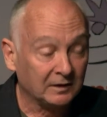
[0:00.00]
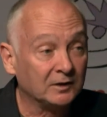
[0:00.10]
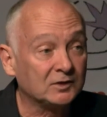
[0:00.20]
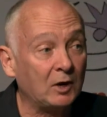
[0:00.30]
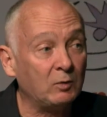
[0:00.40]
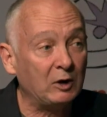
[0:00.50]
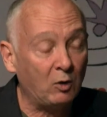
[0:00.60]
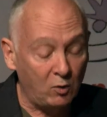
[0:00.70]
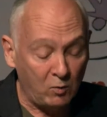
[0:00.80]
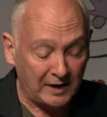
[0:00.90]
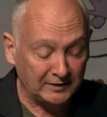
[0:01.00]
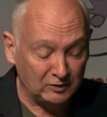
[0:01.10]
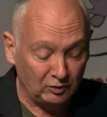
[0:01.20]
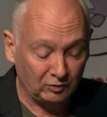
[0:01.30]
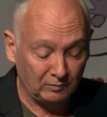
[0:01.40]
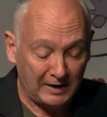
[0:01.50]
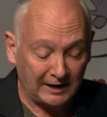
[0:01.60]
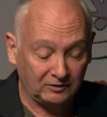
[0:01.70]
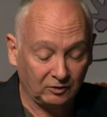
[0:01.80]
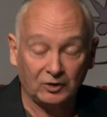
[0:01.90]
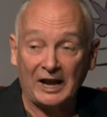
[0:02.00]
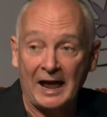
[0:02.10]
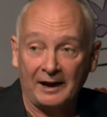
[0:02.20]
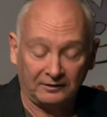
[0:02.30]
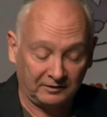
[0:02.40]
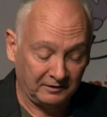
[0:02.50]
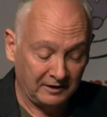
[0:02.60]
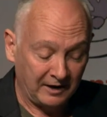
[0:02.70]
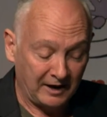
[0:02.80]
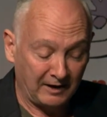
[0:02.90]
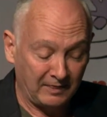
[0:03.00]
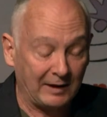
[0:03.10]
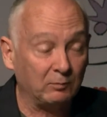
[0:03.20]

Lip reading: So we always knew Magda could act, and